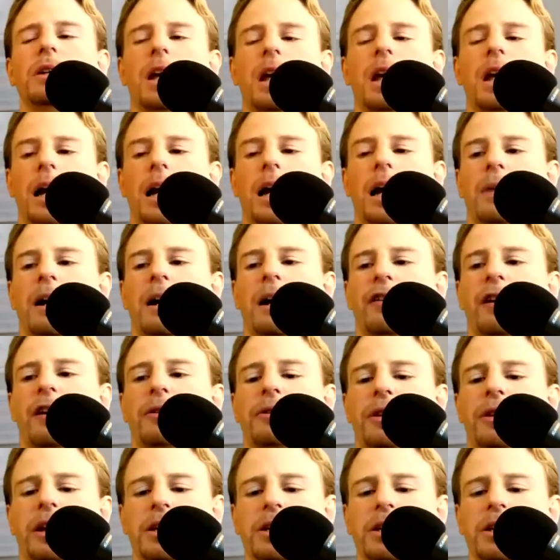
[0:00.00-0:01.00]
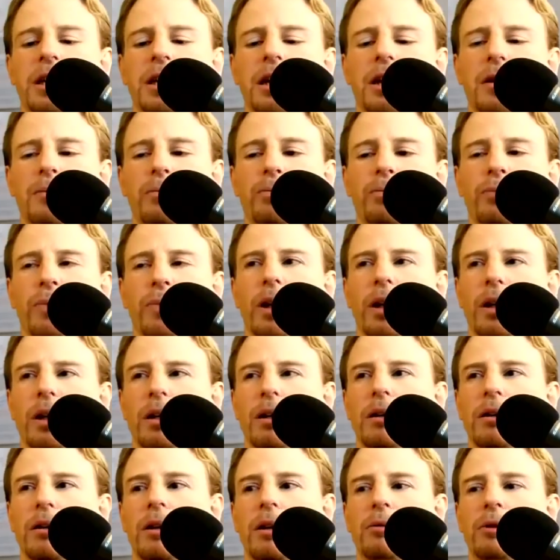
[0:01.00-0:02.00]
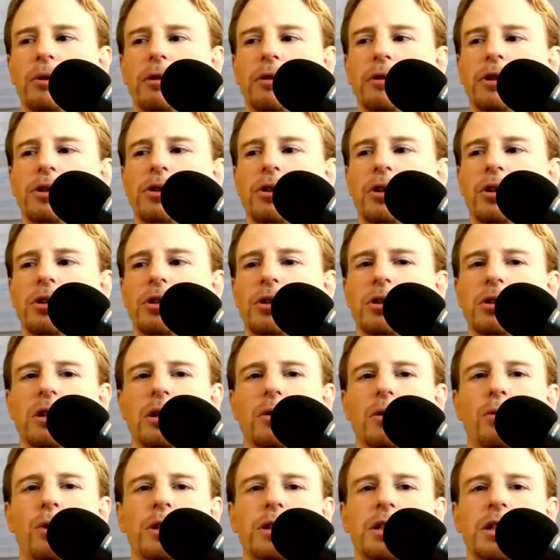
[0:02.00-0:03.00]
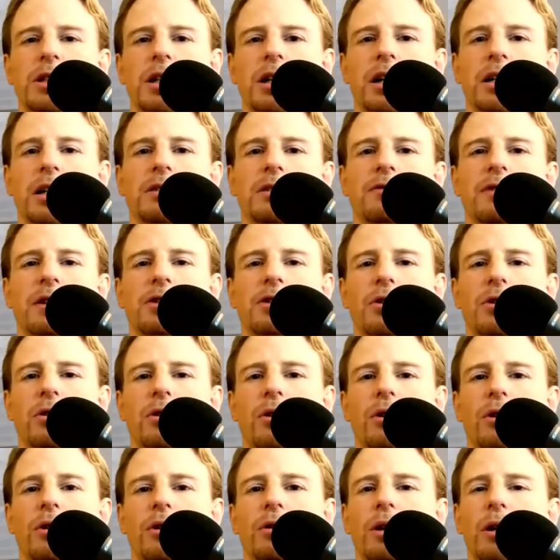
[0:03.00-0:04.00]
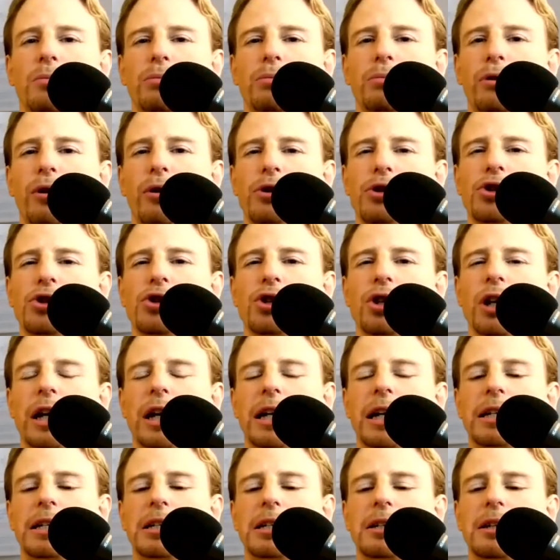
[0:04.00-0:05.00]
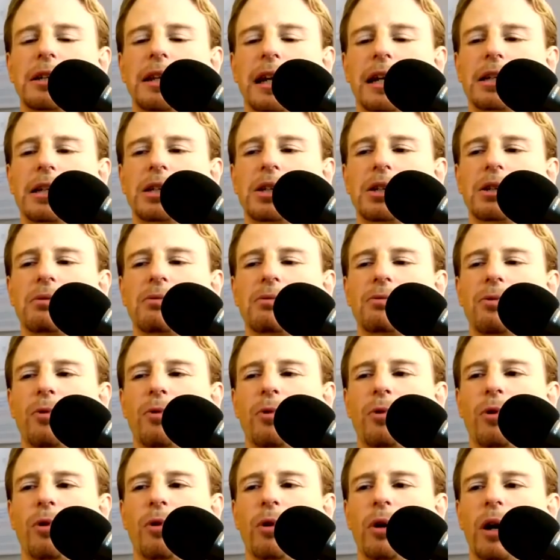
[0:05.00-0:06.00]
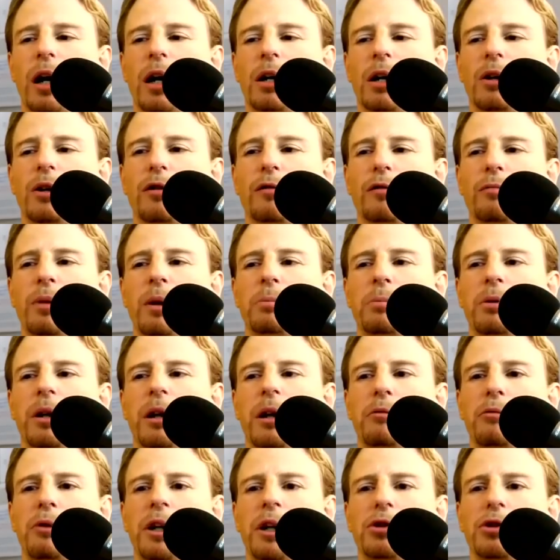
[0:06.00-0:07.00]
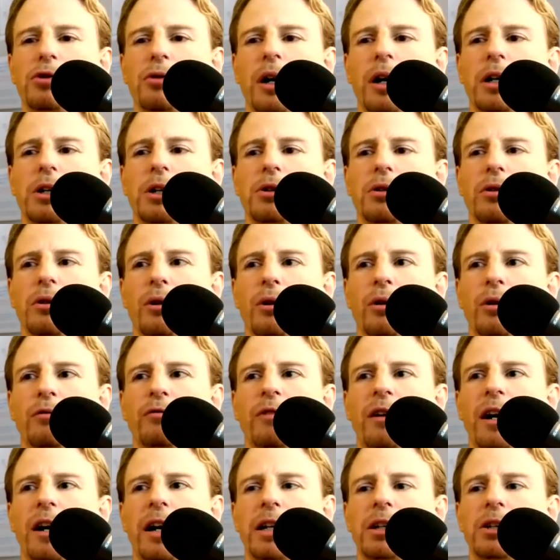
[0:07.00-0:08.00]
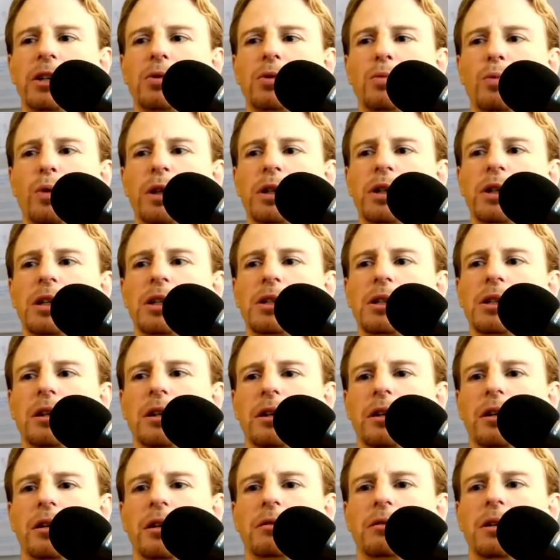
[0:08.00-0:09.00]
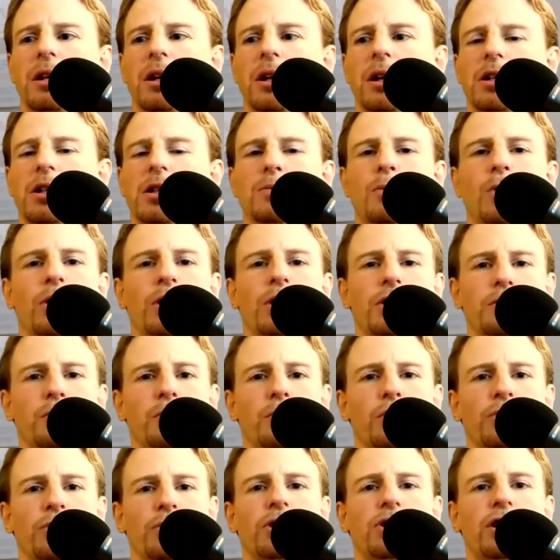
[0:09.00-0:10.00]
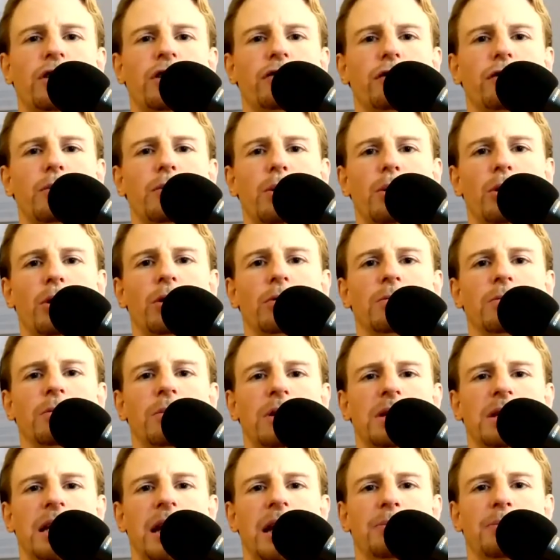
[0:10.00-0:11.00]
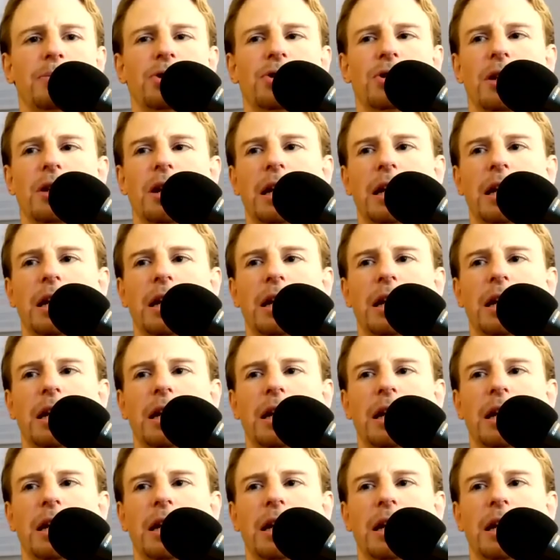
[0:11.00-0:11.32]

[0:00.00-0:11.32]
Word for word: Um, I found that um, there, there is not a one size fits all approach. And that for a lot of people, I really try to find what is the smallest, most achievable steps.